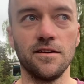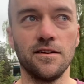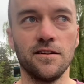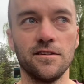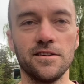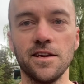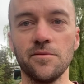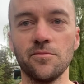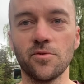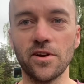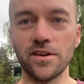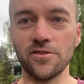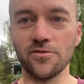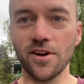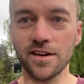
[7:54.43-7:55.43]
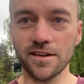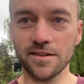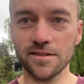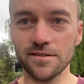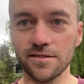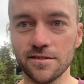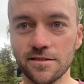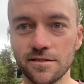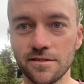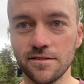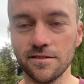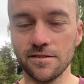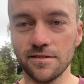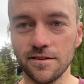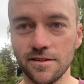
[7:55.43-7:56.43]
team Bring the Ruckus
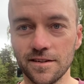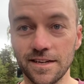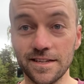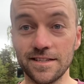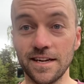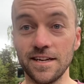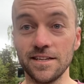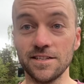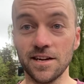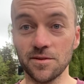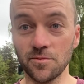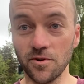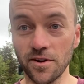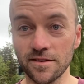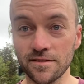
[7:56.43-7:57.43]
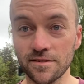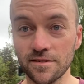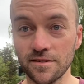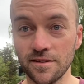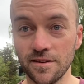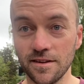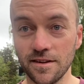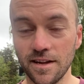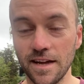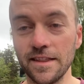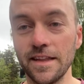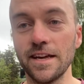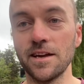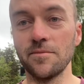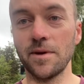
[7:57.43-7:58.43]
gets 10 checkpoints and
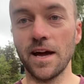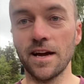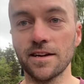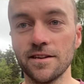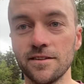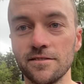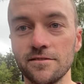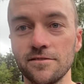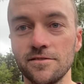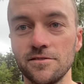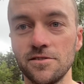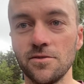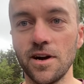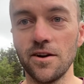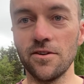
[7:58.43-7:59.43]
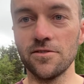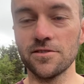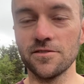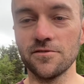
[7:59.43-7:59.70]
they get back in 2 hours and